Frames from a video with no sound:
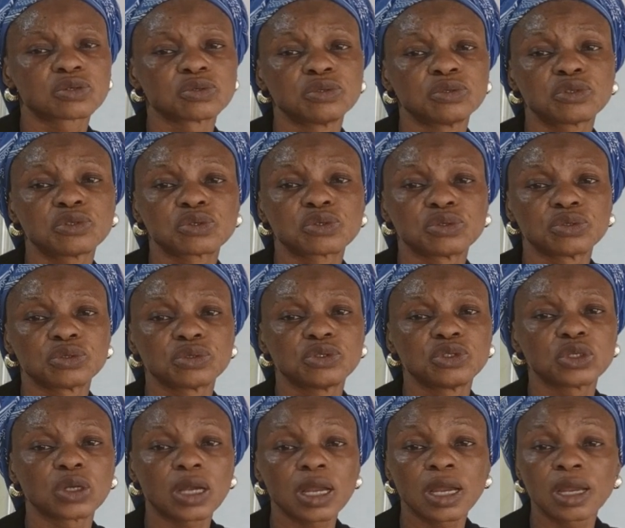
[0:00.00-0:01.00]
tuned to
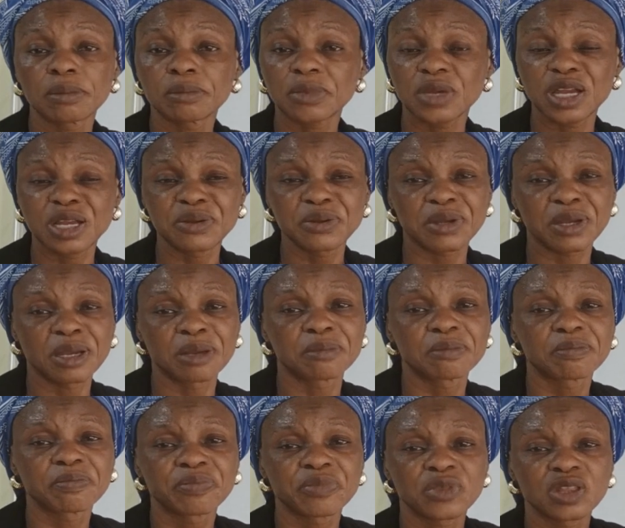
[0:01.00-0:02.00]
Jokchem.